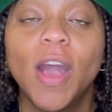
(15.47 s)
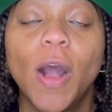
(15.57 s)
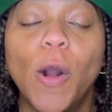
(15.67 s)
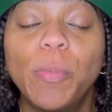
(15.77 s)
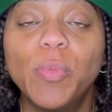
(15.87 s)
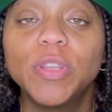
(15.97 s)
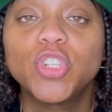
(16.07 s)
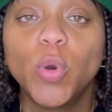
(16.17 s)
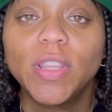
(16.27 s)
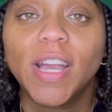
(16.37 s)
Hope you
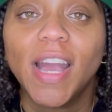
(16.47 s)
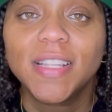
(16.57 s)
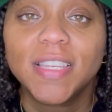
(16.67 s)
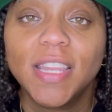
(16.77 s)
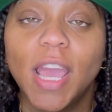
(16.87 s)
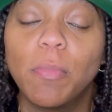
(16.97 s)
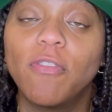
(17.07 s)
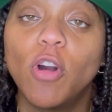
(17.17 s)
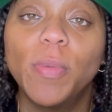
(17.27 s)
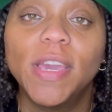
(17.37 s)
enjoyed the content. And
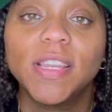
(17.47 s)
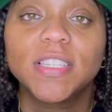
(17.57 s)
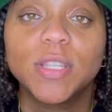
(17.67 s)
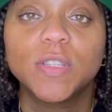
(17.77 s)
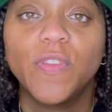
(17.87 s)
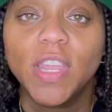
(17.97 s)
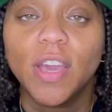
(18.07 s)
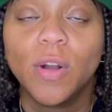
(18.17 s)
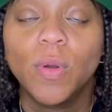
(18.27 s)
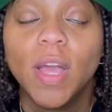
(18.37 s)
before we get into this
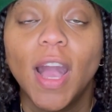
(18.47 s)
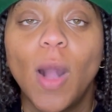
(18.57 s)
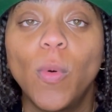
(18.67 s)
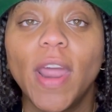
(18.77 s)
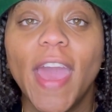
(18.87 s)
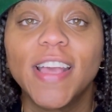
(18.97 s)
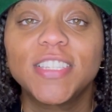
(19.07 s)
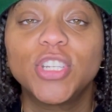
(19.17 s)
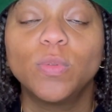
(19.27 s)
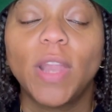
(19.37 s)
video, I want to ask
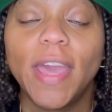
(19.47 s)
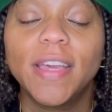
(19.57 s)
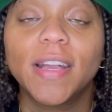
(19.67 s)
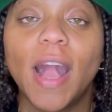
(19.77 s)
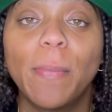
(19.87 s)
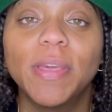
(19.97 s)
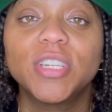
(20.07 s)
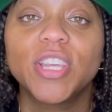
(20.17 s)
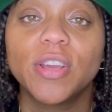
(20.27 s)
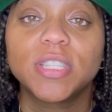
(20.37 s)
that you like, comment,
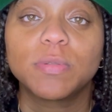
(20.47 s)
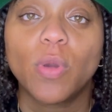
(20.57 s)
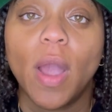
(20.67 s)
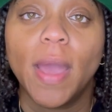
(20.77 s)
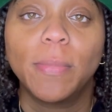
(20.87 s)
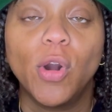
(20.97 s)
share, subscribe.